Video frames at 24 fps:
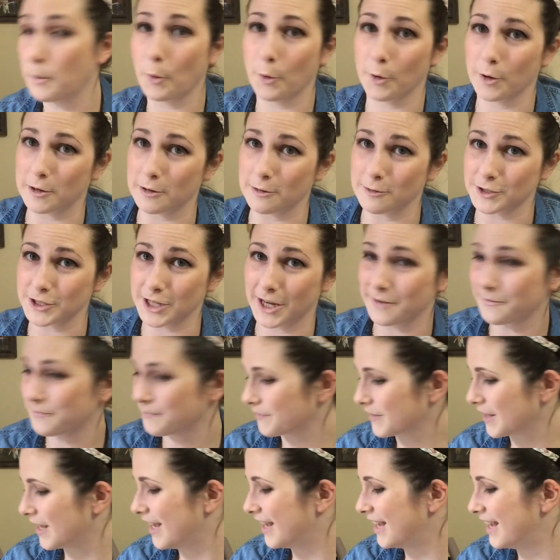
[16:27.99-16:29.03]
Or crochet.
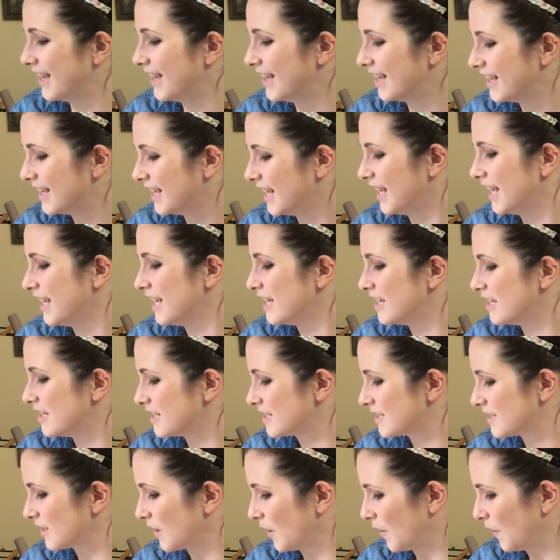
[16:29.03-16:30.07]

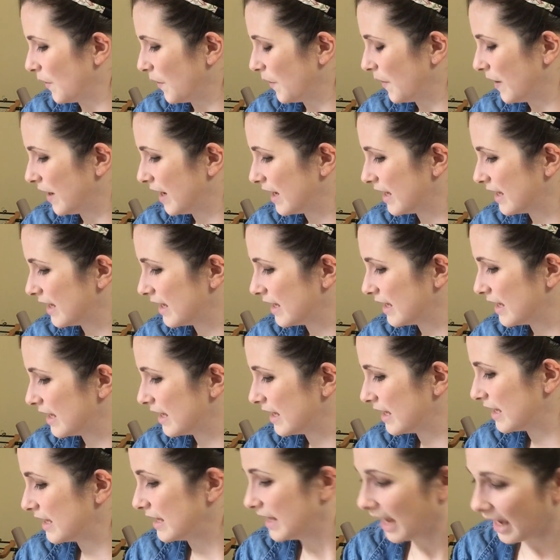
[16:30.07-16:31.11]
So
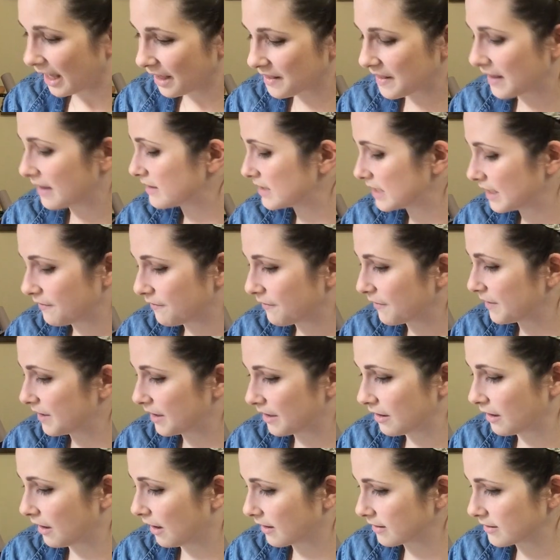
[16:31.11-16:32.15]
yeah, that's it for
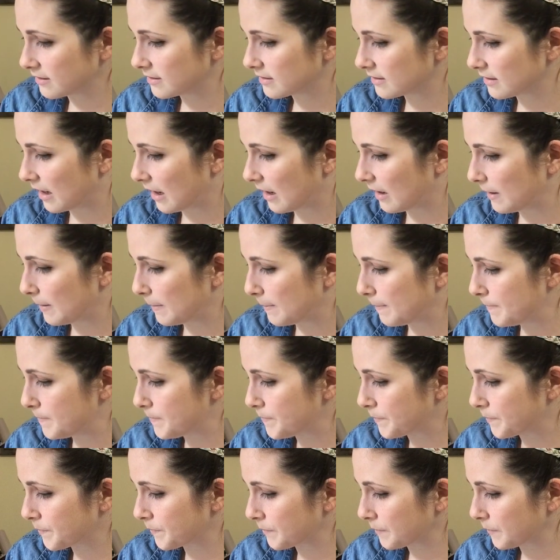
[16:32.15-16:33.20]
knit-alongs.
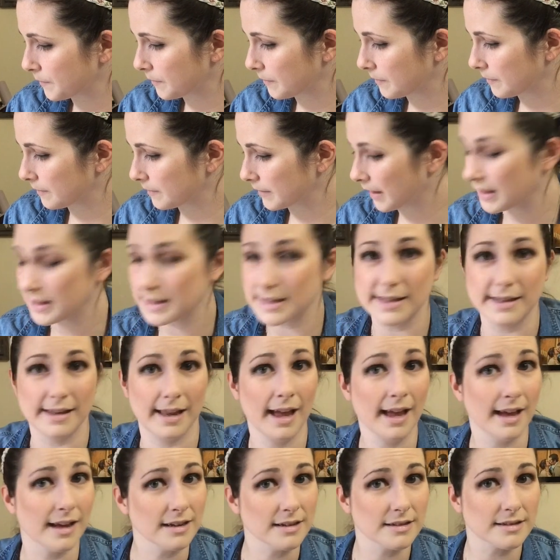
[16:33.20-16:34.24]

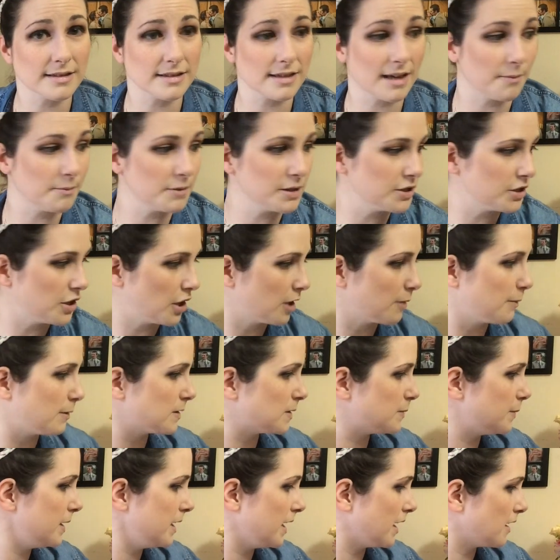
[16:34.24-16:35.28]
Next, I'm gonna talk
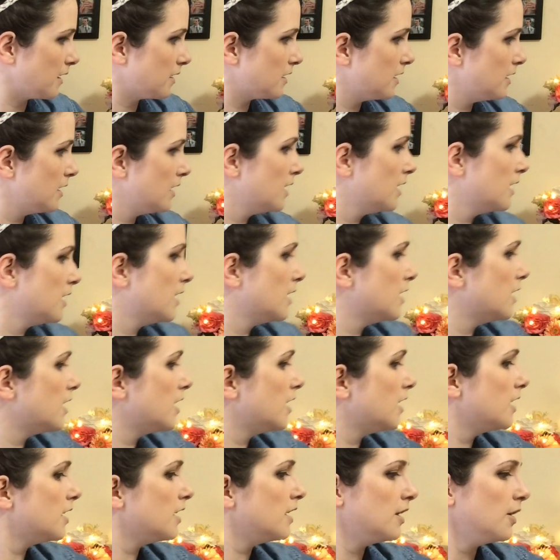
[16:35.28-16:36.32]
about spinning.
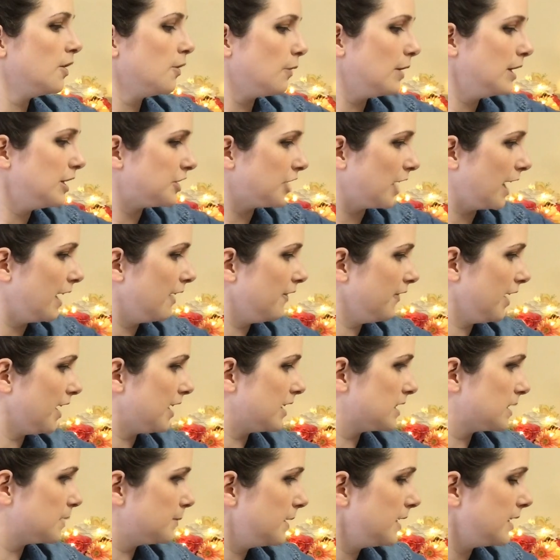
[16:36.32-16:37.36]
Which I haven't
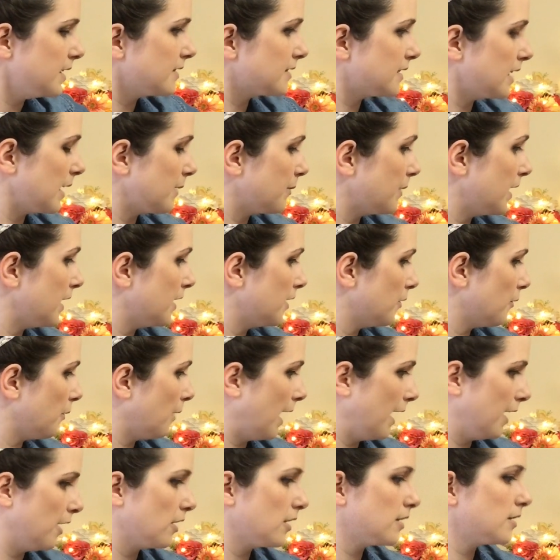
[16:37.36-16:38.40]
had a spinning segment in a
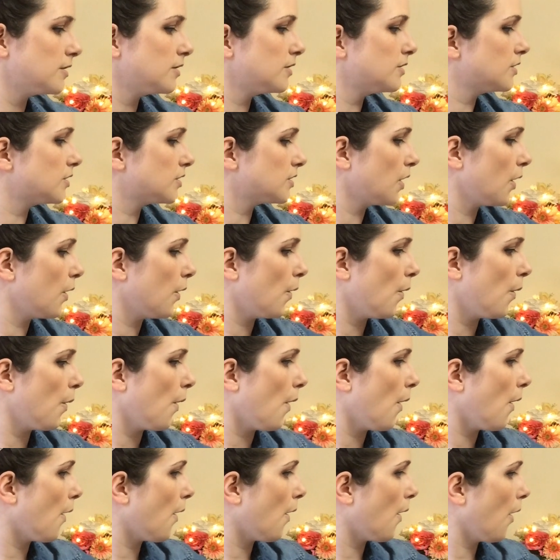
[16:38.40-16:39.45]
while.
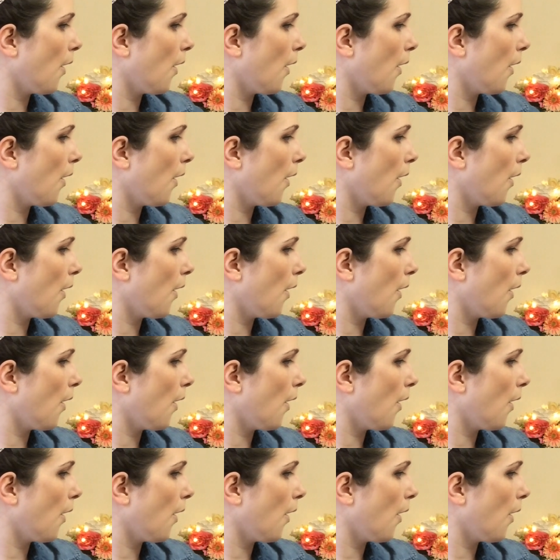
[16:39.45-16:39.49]
So,